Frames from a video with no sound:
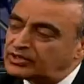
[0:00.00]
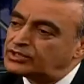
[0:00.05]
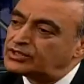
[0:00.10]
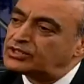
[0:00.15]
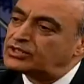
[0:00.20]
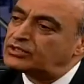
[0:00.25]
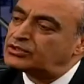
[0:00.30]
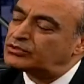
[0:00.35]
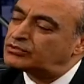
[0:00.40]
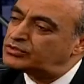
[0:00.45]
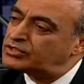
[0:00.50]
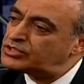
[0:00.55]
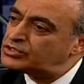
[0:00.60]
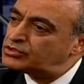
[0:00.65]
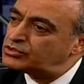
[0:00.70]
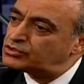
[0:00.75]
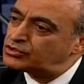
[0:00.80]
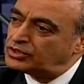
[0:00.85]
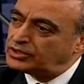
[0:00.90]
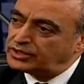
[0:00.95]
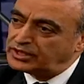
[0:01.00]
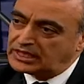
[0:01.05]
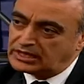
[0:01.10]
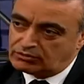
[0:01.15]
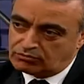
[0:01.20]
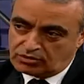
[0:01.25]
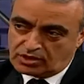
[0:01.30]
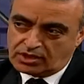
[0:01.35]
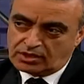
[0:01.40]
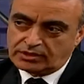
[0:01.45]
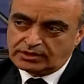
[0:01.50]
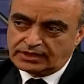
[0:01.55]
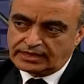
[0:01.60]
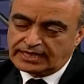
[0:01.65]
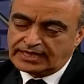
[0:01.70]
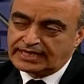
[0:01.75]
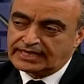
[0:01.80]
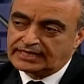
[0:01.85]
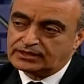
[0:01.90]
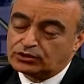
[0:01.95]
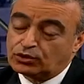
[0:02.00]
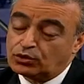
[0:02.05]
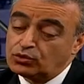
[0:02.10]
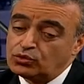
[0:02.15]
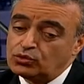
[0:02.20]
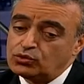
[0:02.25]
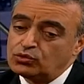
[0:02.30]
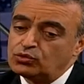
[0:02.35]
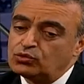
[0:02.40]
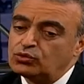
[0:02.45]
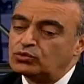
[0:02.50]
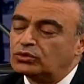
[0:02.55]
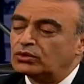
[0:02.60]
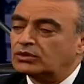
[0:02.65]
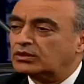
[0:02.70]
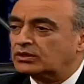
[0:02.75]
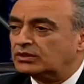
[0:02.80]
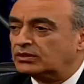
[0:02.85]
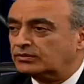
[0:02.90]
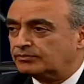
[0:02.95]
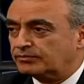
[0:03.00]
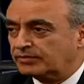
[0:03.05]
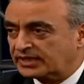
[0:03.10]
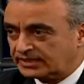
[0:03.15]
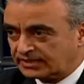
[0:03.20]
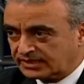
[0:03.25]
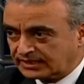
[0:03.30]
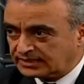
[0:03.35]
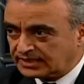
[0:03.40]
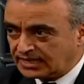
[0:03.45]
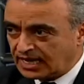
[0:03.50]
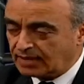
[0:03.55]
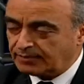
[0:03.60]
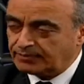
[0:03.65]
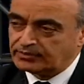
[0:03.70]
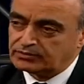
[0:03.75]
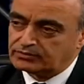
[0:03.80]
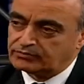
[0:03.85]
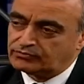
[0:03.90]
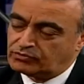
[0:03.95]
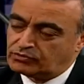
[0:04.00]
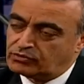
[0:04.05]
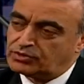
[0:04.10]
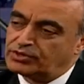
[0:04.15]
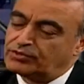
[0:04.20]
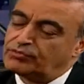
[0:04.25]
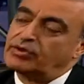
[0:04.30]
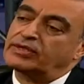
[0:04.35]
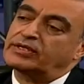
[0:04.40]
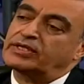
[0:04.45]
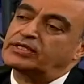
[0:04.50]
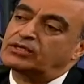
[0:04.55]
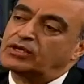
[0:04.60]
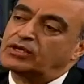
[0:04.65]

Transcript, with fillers: question. Did you have any research on Iran and who made that